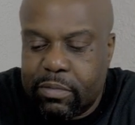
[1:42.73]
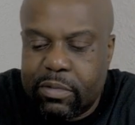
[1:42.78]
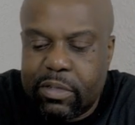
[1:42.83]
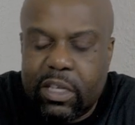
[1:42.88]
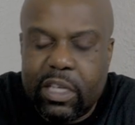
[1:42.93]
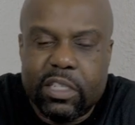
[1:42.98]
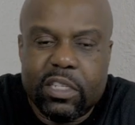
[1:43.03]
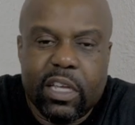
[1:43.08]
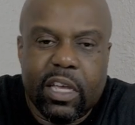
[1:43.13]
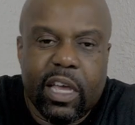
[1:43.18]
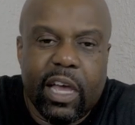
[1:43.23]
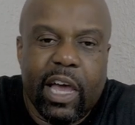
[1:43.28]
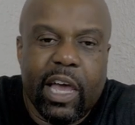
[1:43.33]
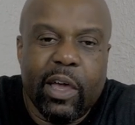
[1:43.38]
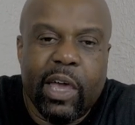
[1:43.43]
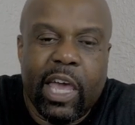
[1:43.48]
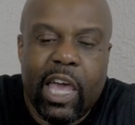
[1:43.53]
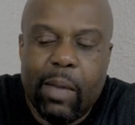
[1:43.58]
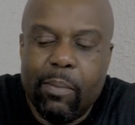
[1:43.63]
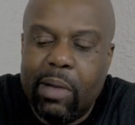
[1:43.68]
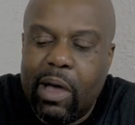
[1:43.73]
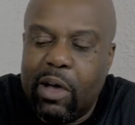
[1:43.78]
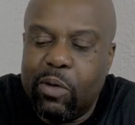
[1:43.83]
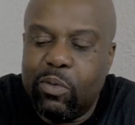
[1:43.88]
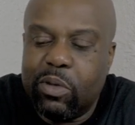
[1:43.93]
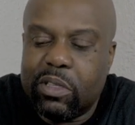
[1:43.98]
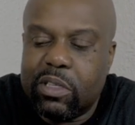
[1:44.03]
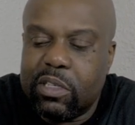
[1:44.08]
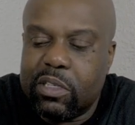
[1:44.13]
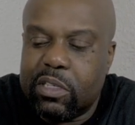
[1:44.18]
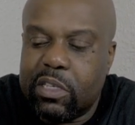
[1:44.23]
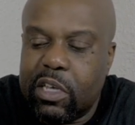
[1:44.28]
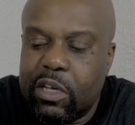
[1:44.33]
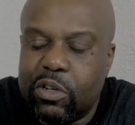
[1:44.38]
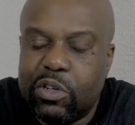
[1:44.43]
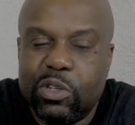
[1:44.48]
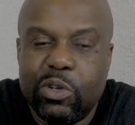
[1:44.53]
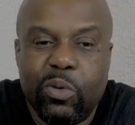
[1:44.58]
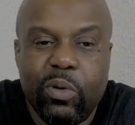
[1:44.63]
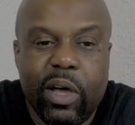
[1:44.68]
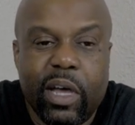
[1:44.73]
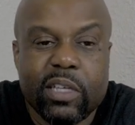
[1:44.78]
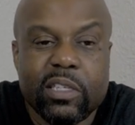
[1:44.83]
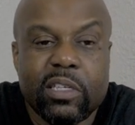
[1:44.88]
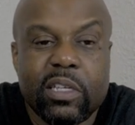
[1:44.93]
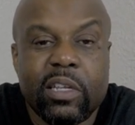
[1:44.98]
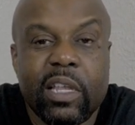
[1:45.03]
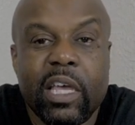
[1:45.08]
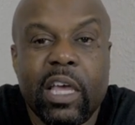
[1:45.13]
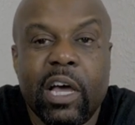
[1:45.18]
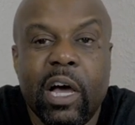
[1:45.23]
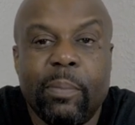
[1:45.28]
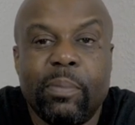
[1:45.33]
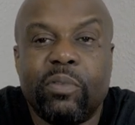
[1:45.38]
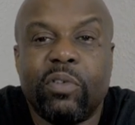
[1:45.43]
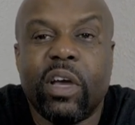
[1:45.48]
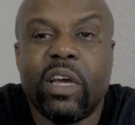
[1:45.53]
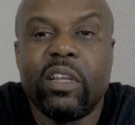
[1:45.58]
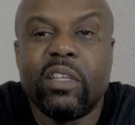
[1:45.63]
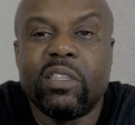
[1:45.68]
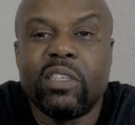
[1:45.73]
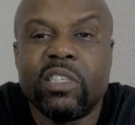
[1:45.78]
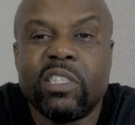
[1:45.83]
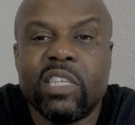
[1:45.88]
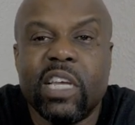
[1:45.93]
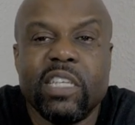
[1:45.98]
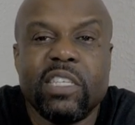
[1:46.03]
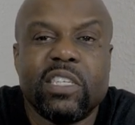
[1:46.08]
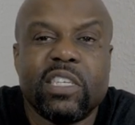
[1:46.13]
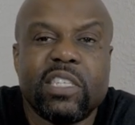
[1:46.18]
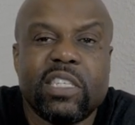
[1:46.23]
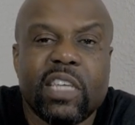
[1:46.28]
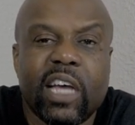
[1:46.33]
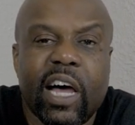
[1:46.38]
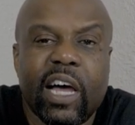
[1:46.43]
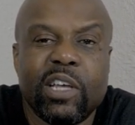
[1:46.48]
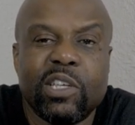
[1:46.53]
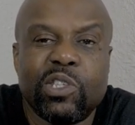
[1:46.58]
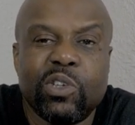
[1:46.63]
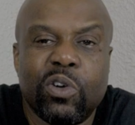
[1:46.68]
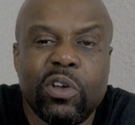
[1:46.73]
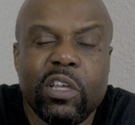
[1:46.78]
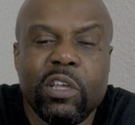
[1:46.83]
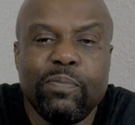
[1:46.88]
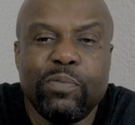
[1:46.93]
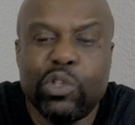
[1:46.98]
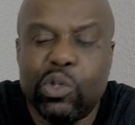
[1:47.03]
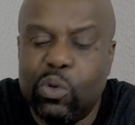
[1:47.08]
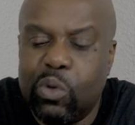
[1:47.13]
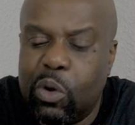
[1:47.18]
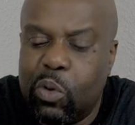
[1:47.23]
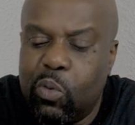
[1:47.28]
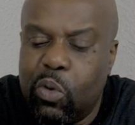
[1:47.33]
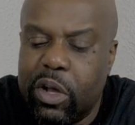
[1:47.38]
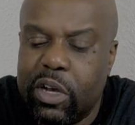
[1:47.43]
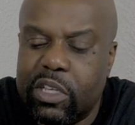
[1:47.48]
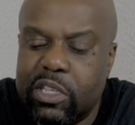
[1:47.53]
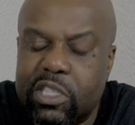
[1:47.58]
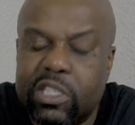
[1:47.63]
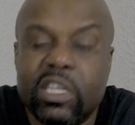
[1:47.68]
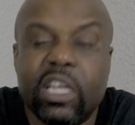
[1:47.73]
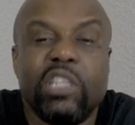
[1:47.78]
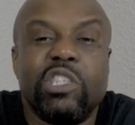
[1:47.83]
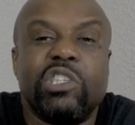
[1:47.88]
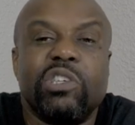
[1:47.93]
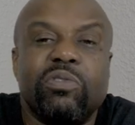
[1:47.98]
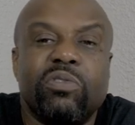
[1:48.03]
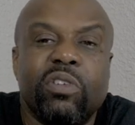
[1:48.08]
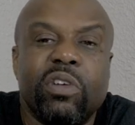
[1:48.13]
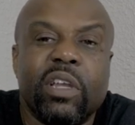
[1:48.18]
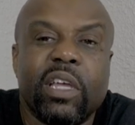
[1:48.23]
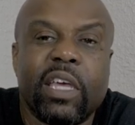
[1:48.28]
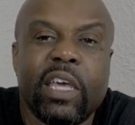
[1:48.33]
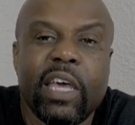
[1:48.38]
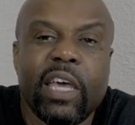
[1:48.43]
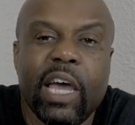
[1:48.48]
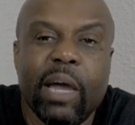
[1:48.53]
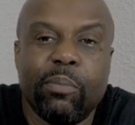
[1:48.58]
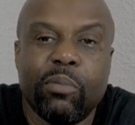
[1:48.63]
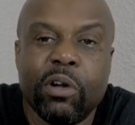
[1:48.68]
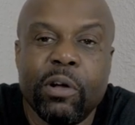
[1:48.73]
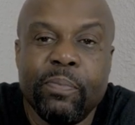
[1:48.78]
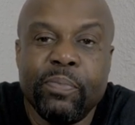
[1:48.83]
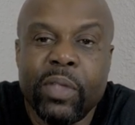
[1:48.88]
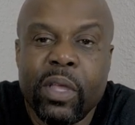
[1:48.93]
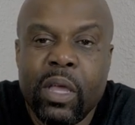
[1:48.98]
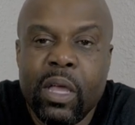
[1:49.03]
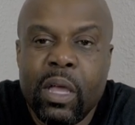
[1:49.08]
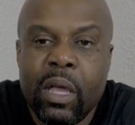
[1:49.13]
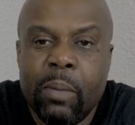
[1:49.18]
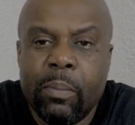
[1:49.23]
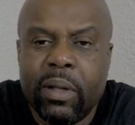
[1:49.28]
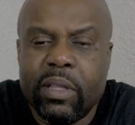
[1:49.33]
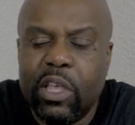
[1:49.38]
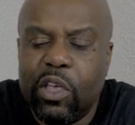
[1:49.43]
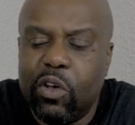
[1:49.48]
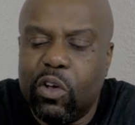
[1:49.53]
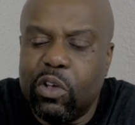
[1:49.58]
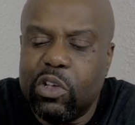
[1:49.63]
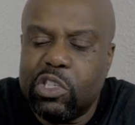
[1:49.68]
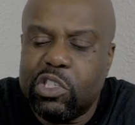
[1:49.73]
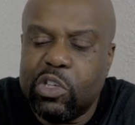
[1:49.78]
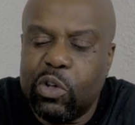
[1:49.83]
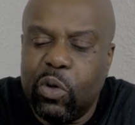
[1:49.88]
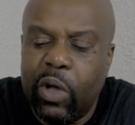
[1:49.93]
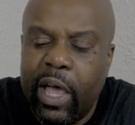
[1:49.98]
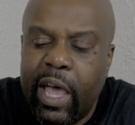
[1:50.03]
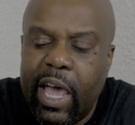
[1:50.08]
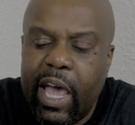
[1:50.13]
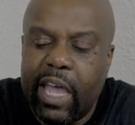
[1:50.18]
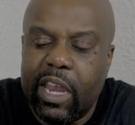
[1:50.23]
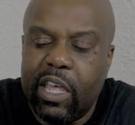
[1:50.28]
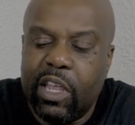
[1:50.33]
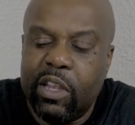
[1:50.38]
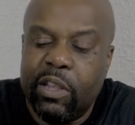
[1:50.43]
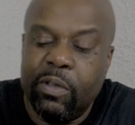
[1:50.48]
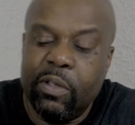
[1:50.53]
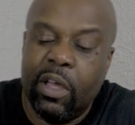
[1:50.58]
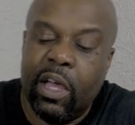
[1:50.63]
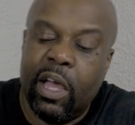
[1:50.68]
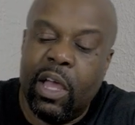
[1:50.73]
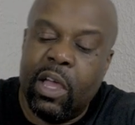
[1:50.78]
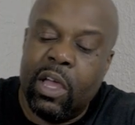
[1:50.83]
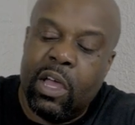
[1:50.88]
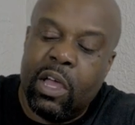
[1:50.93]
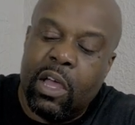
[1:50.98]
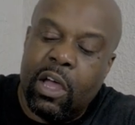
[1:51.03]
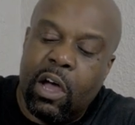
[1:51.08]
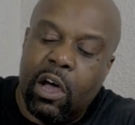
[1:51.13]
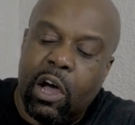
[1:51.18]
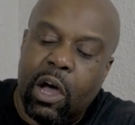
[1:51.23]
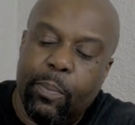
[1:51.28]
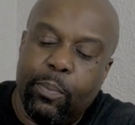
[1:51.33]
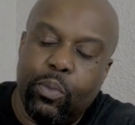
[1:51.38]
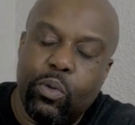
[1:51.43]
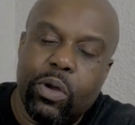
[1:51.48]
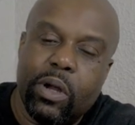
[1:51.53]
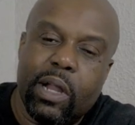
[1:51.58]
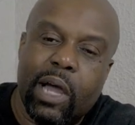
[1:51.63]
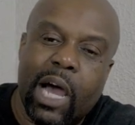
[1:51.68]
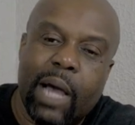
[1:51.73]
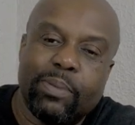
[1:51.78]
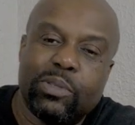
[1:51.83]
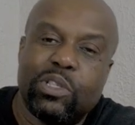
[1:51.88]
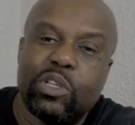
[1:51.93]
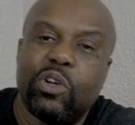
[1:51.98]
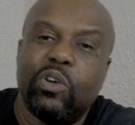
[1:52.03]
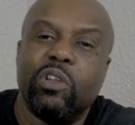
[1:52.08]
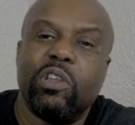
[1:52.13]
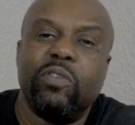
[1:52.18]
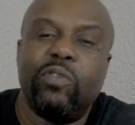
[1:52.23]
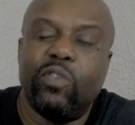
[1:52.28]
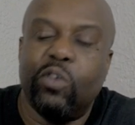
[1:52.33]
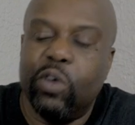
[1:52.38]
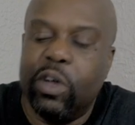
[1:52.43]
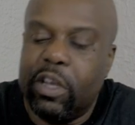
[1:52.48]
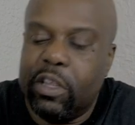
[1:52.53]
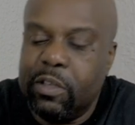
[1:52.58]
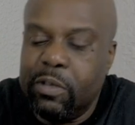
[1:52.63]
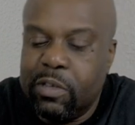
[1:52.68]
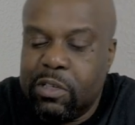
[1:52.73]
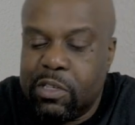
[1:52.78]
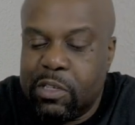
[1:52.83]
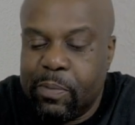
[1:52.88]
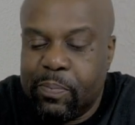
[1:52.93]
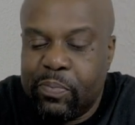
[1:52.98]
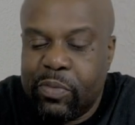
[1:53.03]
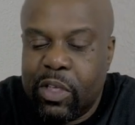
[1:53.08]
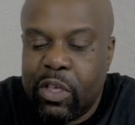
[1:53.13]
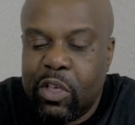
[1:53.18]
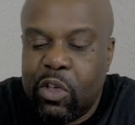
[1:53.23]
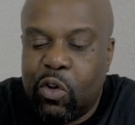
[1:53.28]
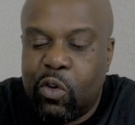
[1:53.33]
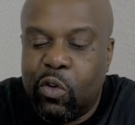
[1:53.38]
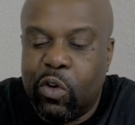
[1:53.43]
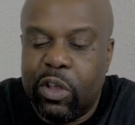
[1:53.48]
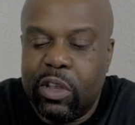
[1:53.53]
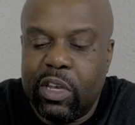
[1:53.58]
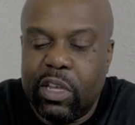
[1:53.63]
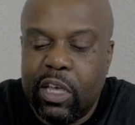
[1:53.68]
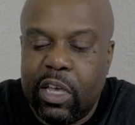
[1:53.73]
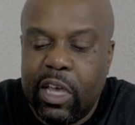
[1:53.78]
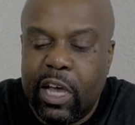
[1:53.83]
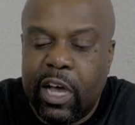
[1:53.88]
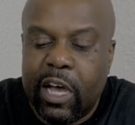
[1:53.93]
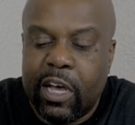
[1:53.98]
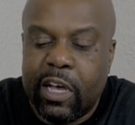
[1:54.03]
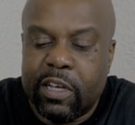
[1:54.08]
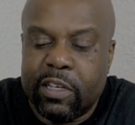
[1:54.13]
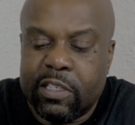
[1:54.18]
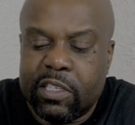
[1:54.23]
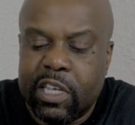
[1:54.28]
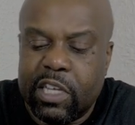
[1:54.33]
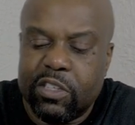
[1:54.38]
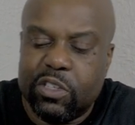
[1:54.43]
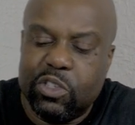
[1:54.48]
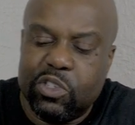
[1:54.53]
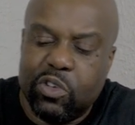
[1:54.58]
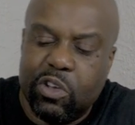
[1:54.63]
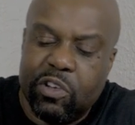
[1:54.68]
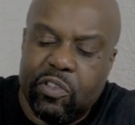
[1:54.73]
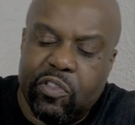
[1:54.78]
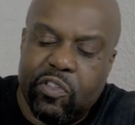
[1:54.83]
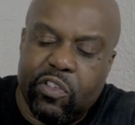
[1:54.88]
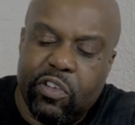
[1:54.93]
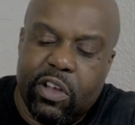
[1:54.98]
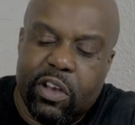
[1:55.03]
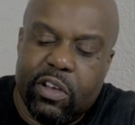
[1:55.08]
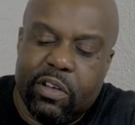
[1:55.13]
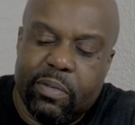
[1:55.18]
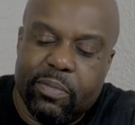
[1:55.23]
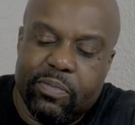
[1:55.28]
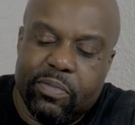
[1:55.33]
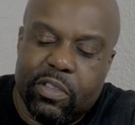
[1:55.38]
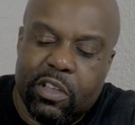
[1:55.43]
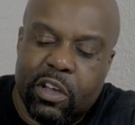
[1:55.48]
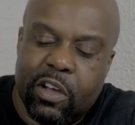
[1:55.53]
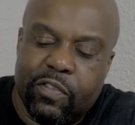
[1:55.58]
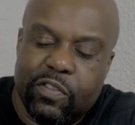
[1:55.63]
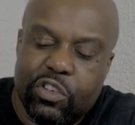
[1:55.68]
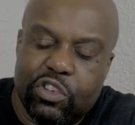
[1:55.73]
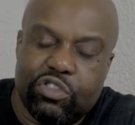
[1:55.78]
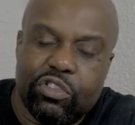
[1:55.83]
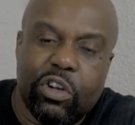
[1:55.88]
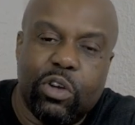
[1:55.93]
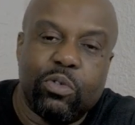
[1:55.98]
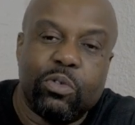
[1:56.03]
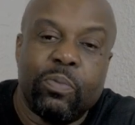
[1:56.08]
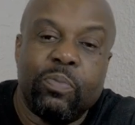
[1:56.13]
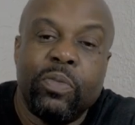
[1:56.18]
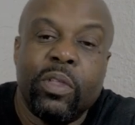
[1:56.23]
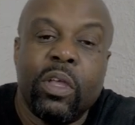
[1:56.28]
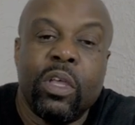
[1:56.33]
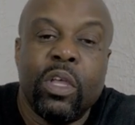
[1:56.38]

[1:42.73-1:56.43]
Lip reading: DJI came out with this Air 2S, and they upgraded the sensor size on it to a 1-inch sensor on the camera, but they also added upward obstacle avoidance on the sensors on the front of the drone.